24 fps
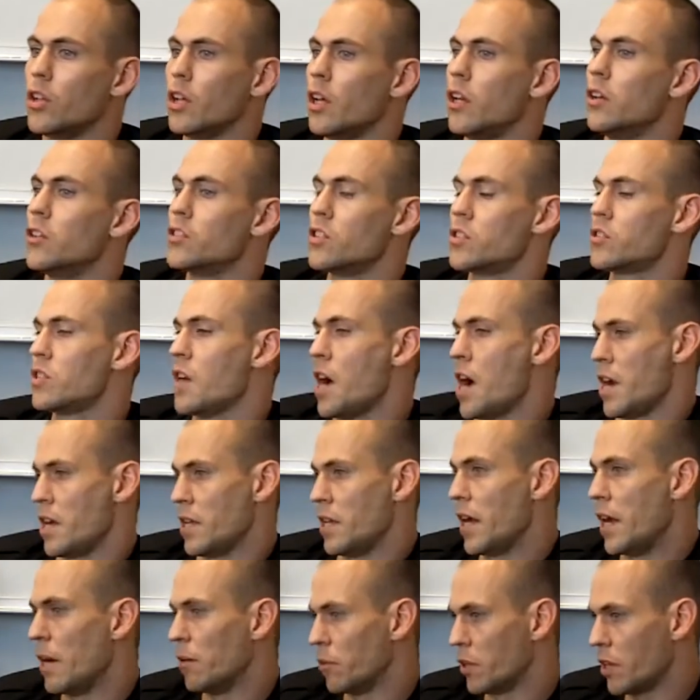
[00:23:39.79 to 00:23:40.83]
here's the side
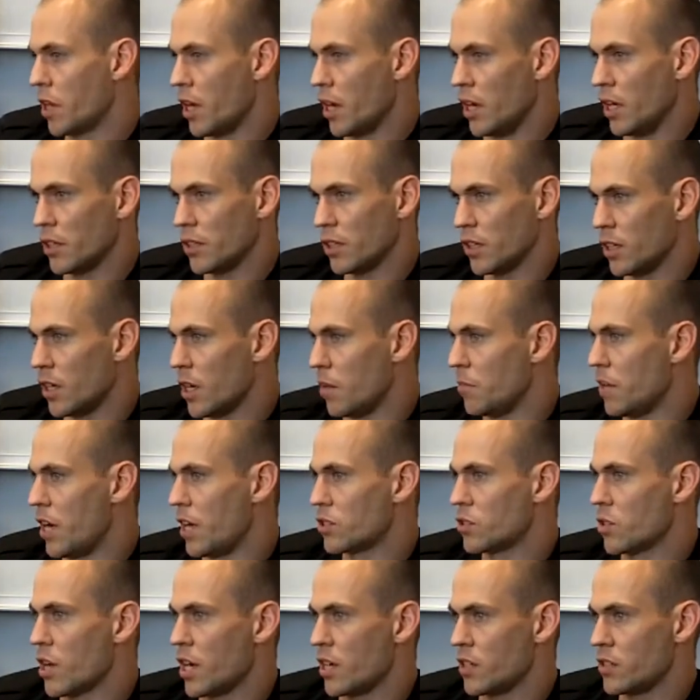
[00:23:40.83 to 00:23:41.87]
of that with Hank, and I'm
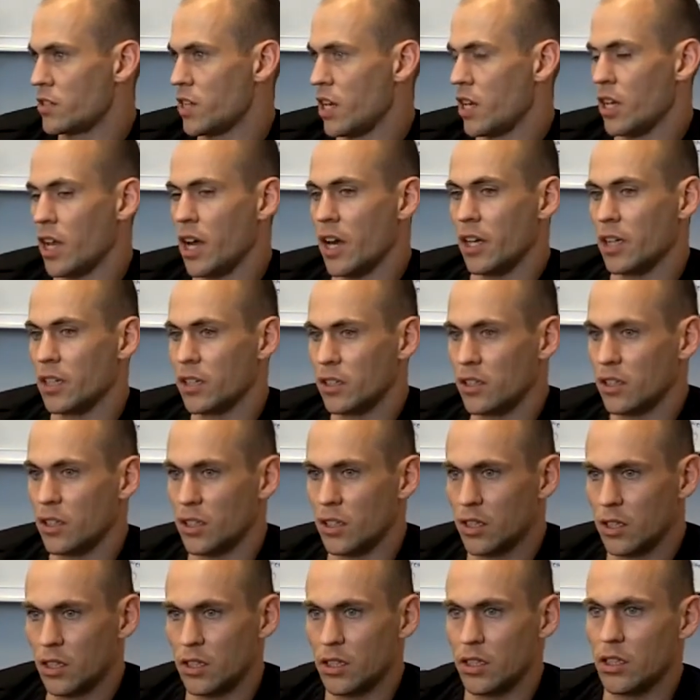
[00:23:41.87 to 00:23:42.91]
not trying to say like,
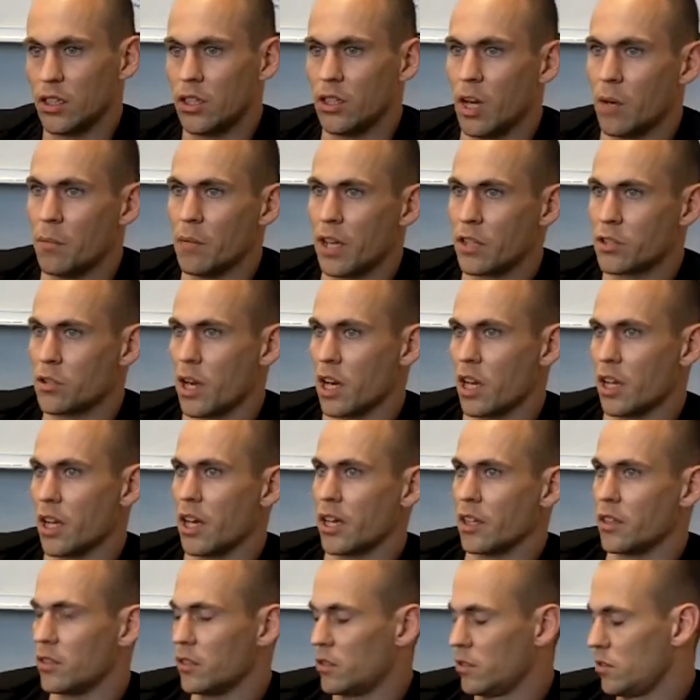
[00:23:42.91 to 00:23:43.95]
you know, I'm not trying to
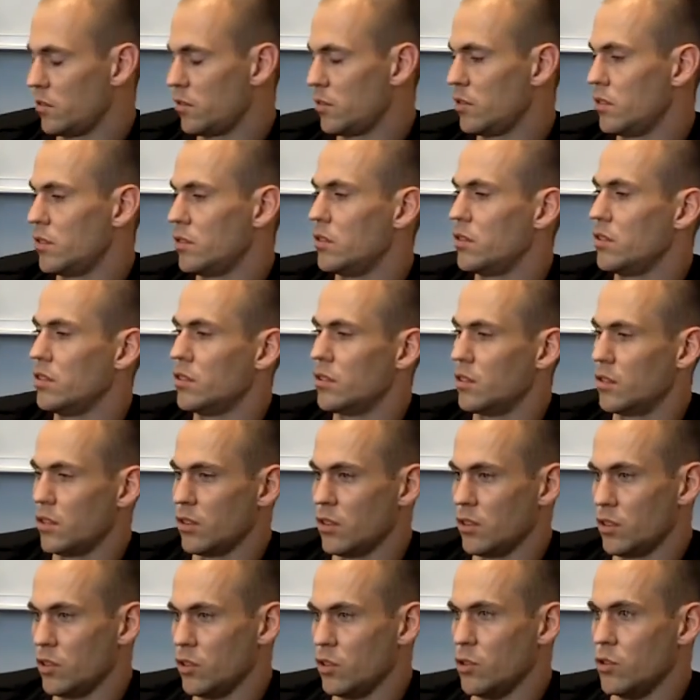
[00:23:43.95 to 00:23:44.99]
like
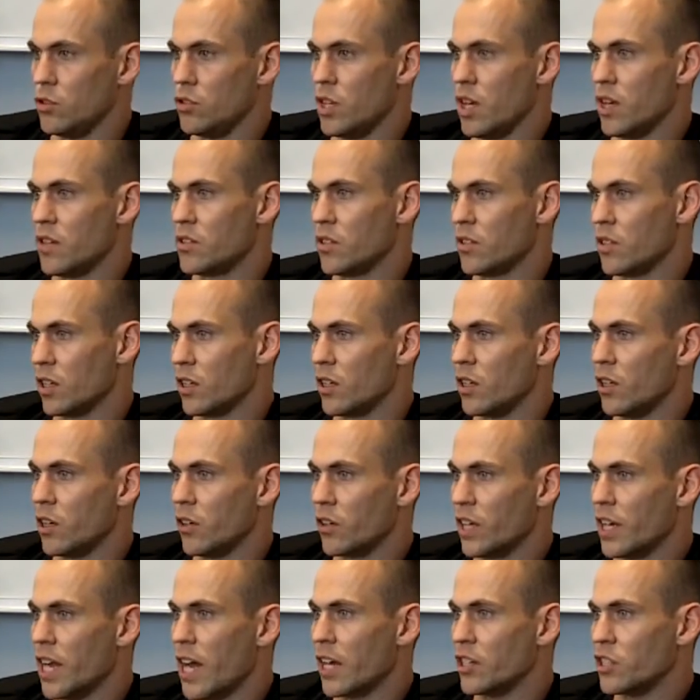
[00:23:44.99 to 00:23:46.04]
use this as a, you
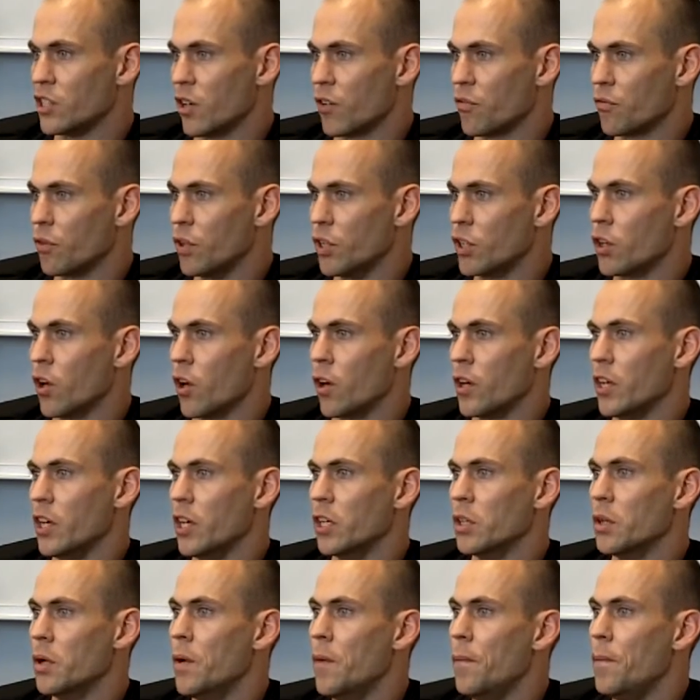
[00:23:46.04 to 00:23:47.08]
know, get out of jail free card
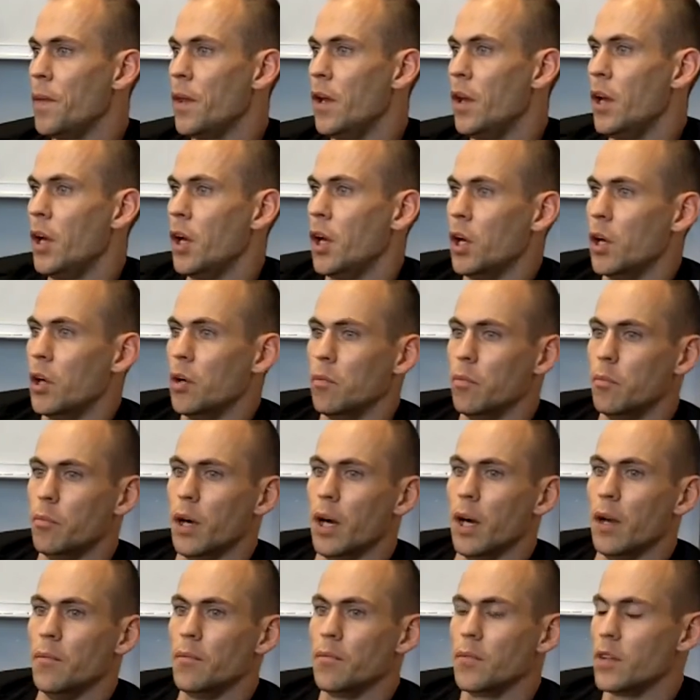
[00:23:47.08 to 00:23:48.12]
here,
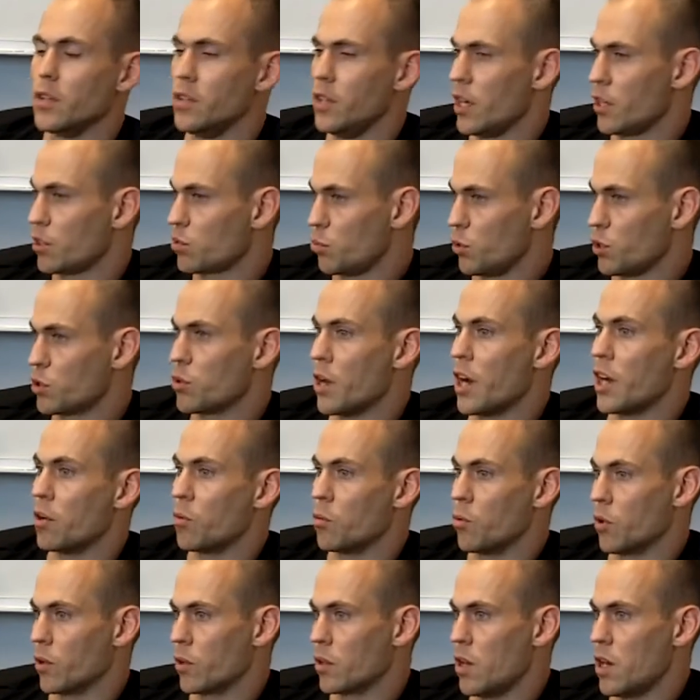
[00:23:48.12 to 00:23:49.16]
but yes, we try
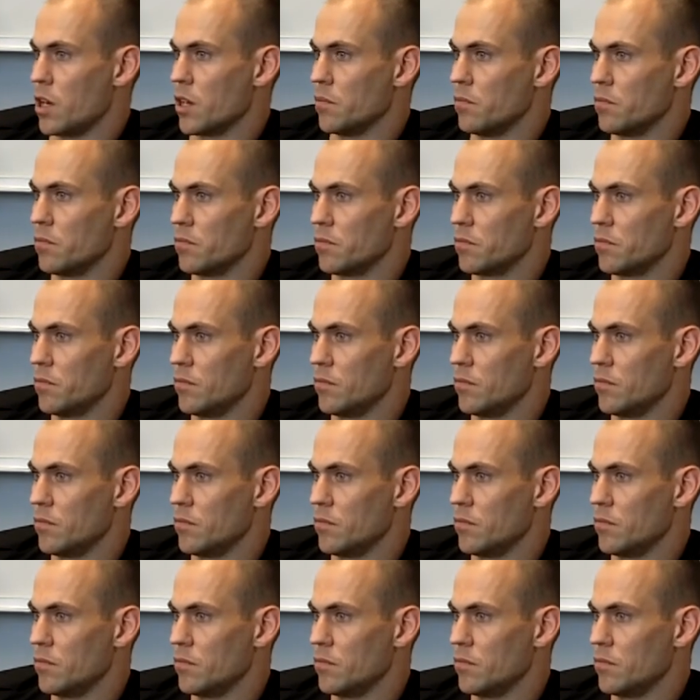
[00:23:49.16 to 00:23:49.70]
to work on him,